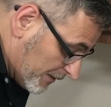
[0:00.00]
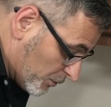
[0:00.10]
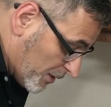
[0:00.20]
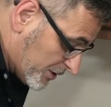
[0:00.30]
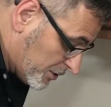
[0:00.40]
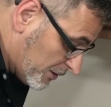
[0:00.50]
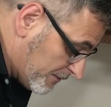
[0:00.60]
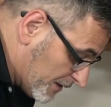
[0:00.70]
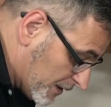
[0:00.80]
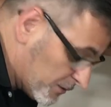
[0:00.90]
If you ever watch
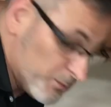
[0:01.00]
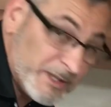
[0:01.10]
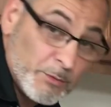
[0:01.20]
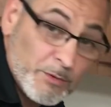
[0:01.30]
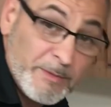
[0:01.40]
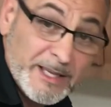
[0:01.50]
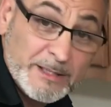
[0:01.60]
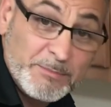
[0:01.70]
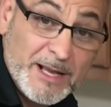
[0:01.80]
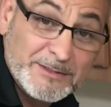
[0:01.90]
Goodfellas, when they were
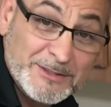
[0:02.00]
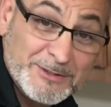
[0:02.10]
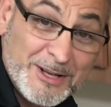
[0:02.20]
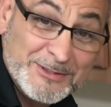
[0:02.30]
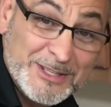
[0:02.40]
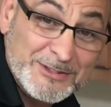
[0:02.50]
making the pasta sauce,